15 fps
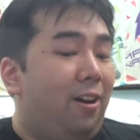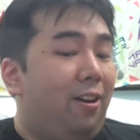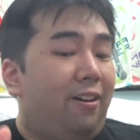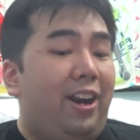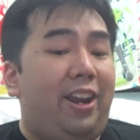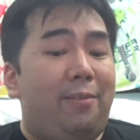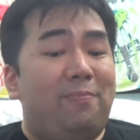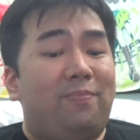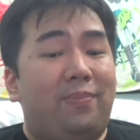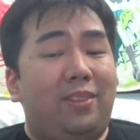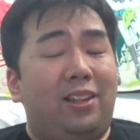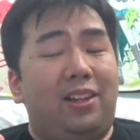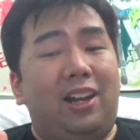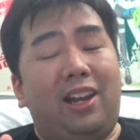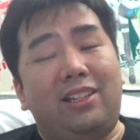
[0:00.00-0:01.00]
Alright,
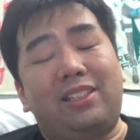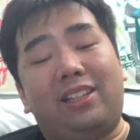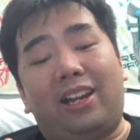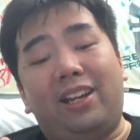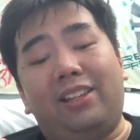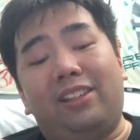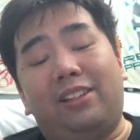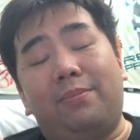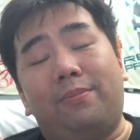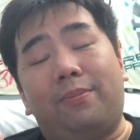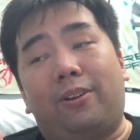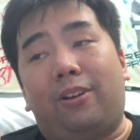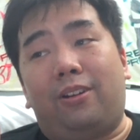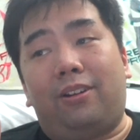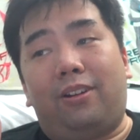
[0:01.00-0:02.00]
the last
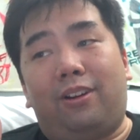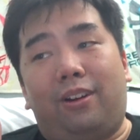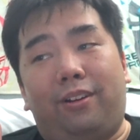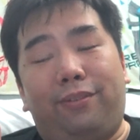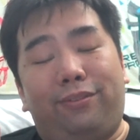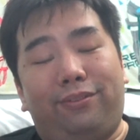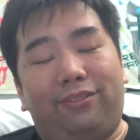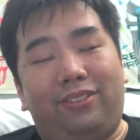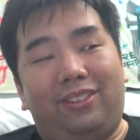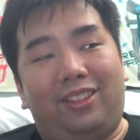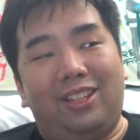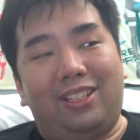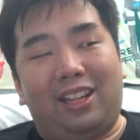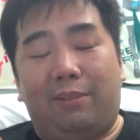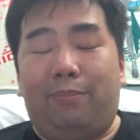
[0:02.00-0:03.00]
item of
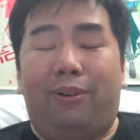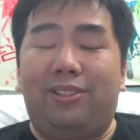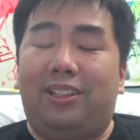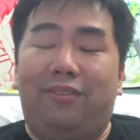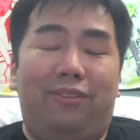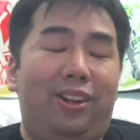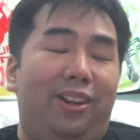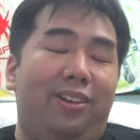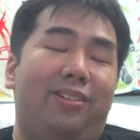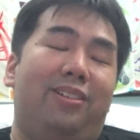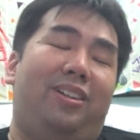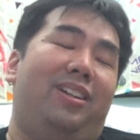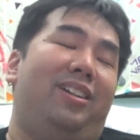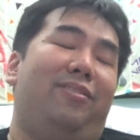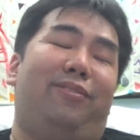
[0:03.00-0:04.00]
this unboxing
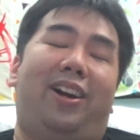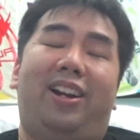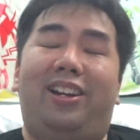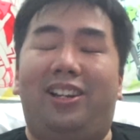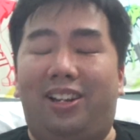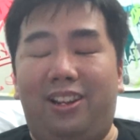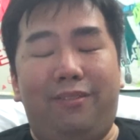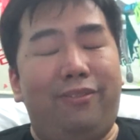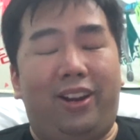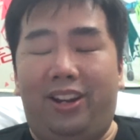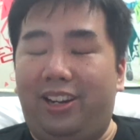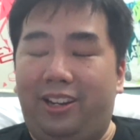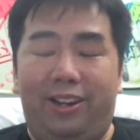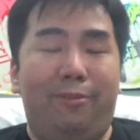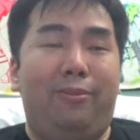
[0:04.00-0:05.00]
video, finally,
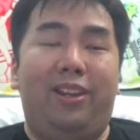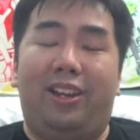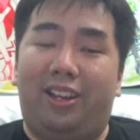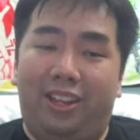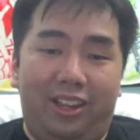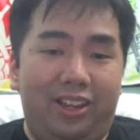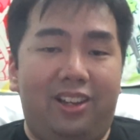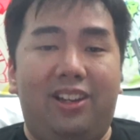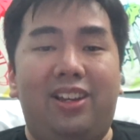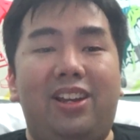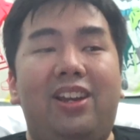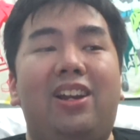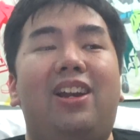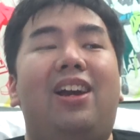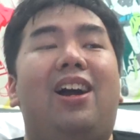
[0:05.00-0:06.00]
finally we are here.
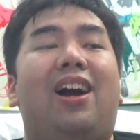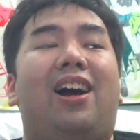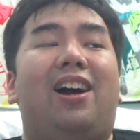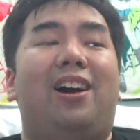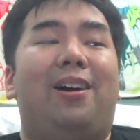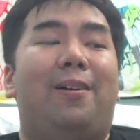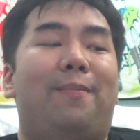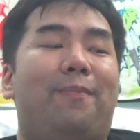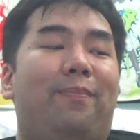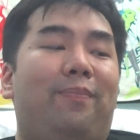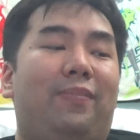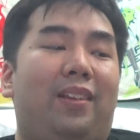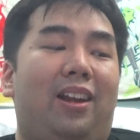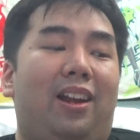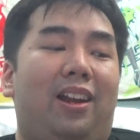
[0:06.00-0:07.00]
Um,